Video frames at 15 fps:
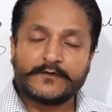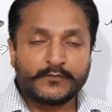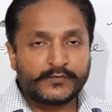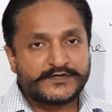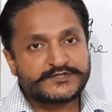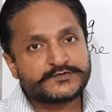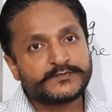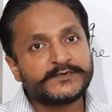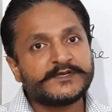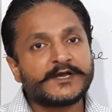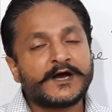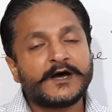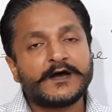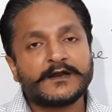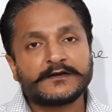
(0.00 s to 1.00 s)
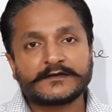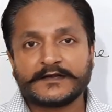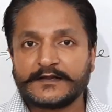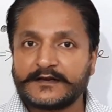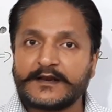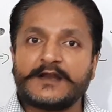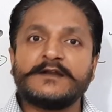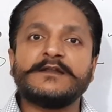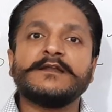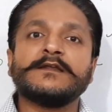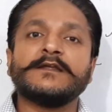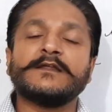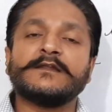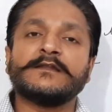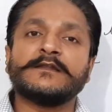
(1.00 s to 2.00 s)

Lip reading: which we are writing in